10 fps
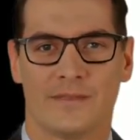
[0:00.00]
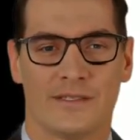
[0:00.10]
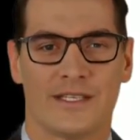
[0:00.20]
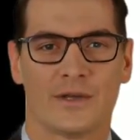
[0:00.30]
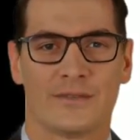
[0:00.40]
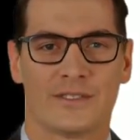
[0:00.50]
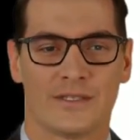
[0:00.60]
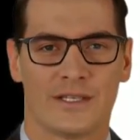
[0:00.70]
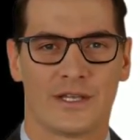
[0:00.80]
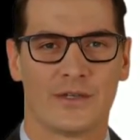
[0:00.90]
Salt
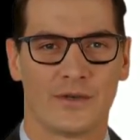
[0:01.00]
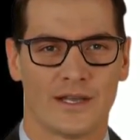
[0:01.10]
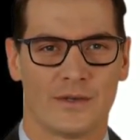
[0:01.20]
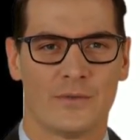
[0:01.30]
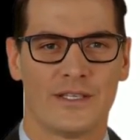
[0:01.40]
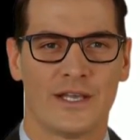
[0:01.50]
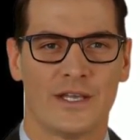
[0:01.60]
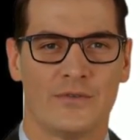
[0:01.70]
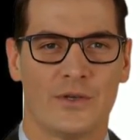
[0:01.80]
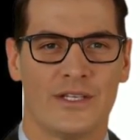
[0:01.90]
Satyagraha was an
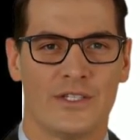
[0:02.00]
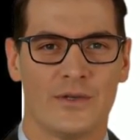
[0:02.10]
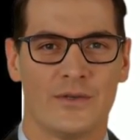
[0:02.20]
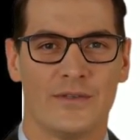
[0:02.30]
influential